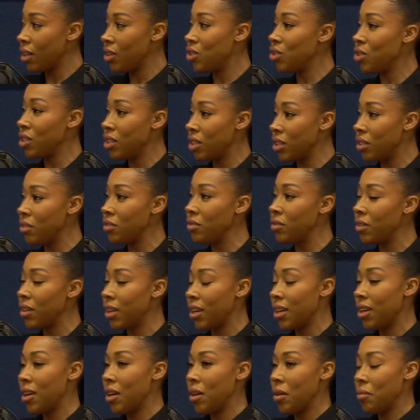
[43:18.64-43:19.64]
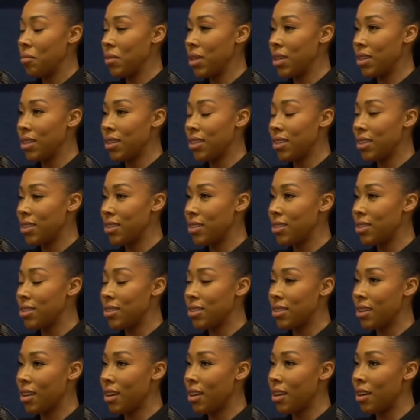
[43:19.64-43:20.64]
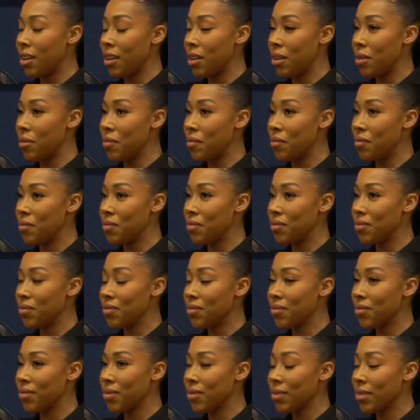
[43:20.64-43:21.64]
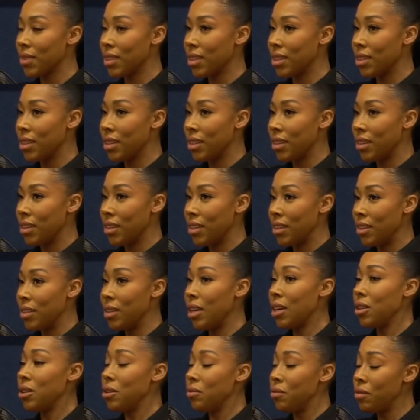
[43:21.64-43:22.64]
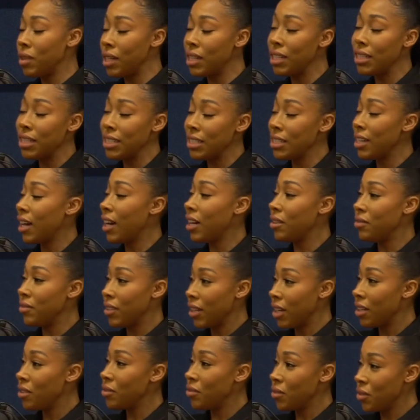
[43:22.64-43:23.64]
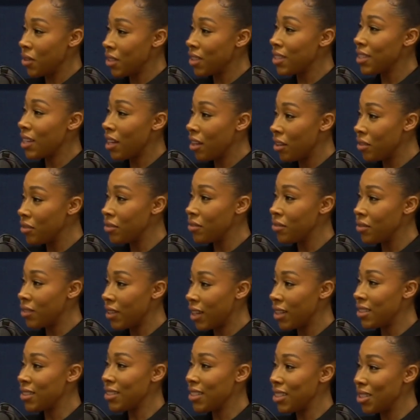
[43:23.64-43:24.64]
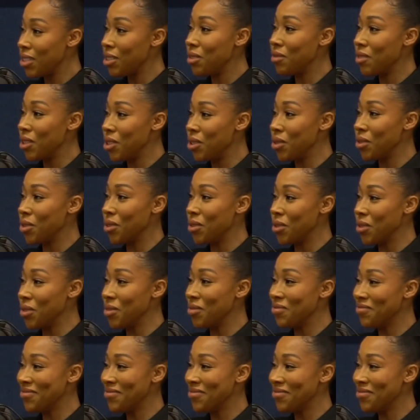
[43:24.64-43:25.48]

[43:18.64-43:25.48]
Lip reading: achieve, because you really need to advocate for yourself as an individual.